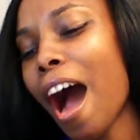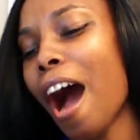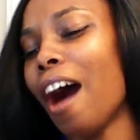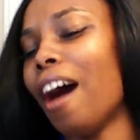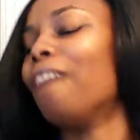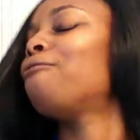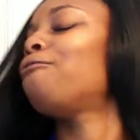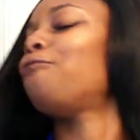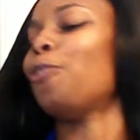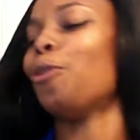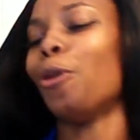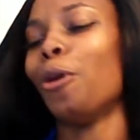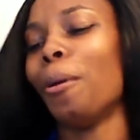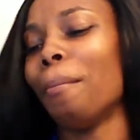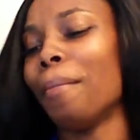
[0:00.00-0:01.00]
A
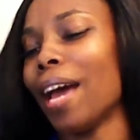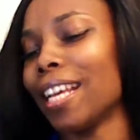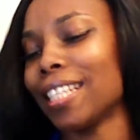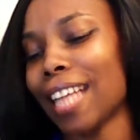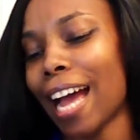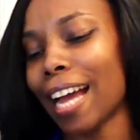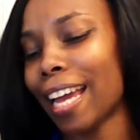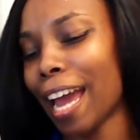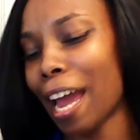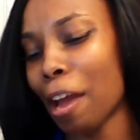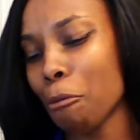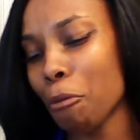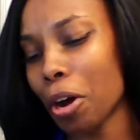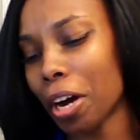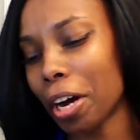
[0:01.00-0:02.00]
full mess. I
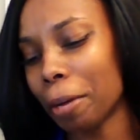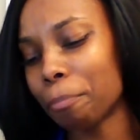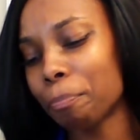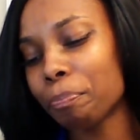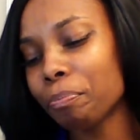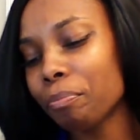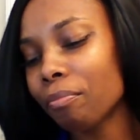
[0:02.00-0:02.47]
can't with her.